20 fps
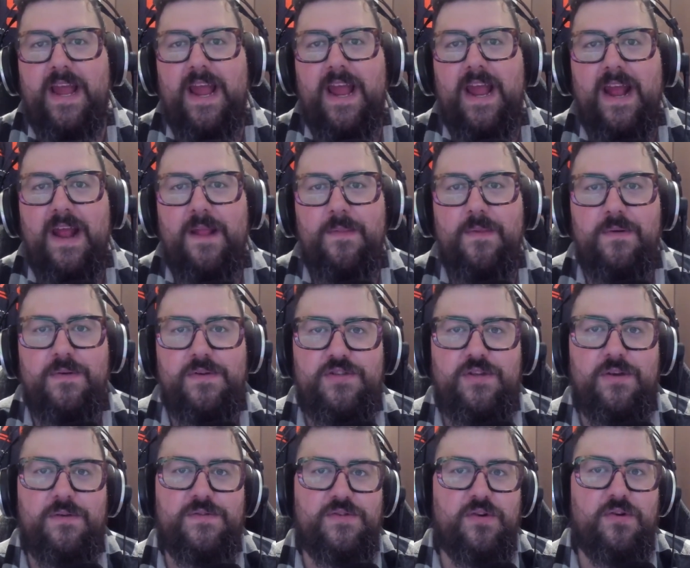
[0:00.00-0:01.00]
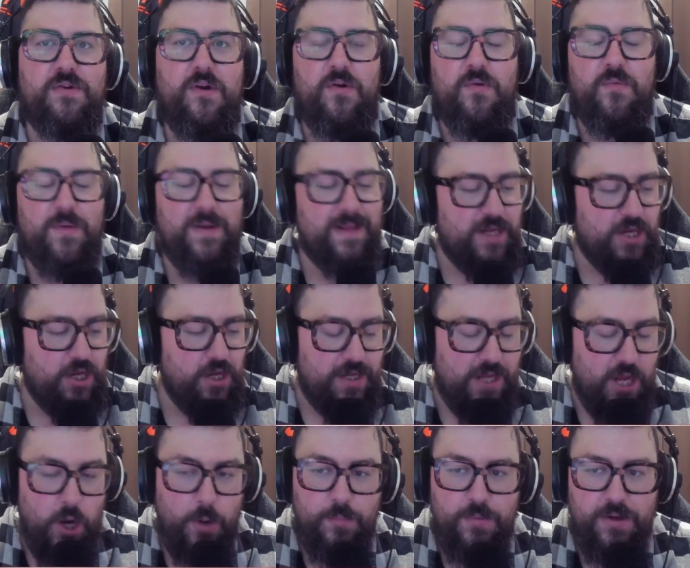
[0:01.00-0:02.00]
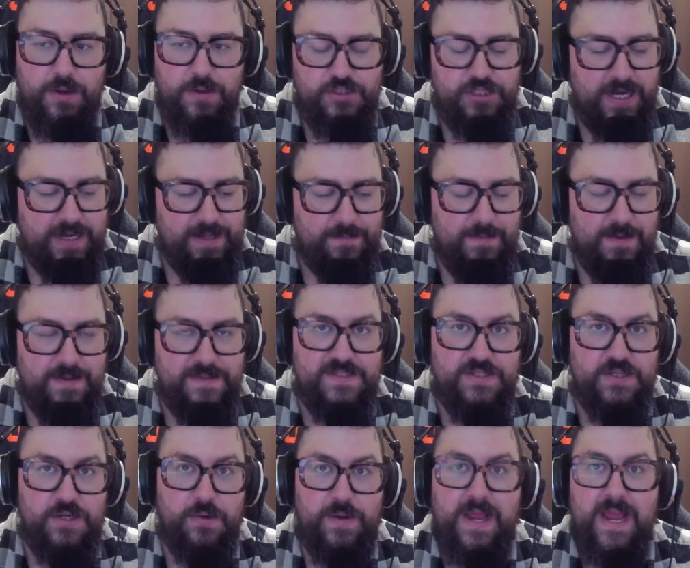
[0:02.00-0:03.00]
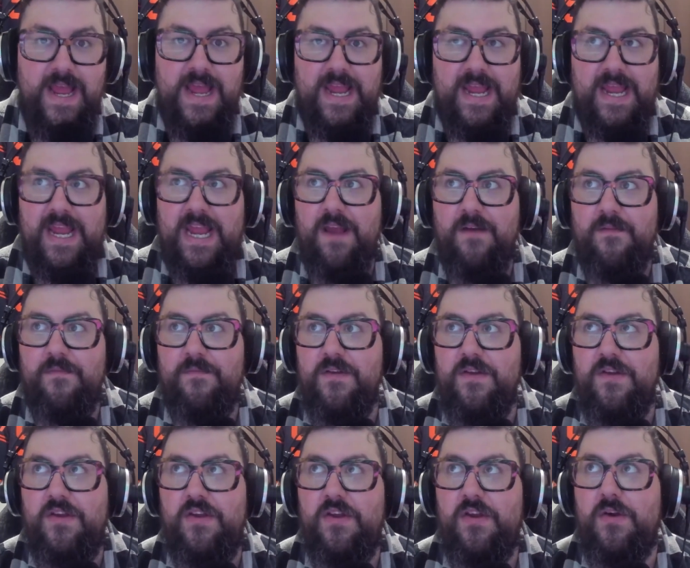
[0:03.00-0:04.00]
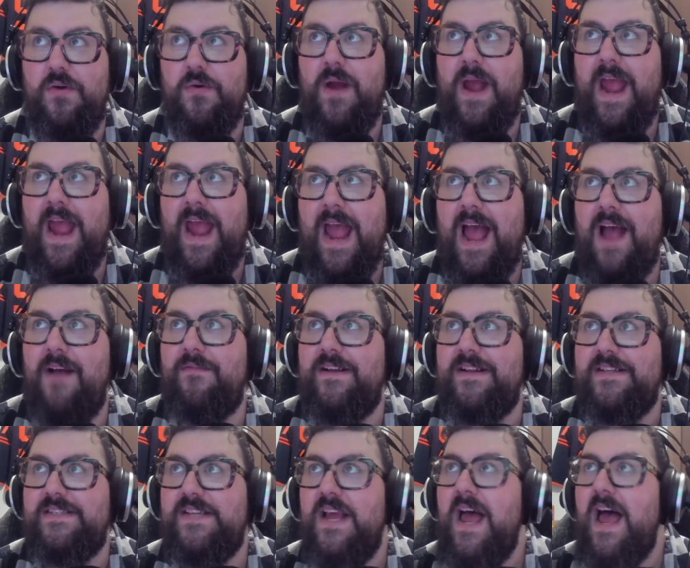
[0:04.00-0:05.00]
and those shows are really good, and I hope you go check them out soon if you haven't.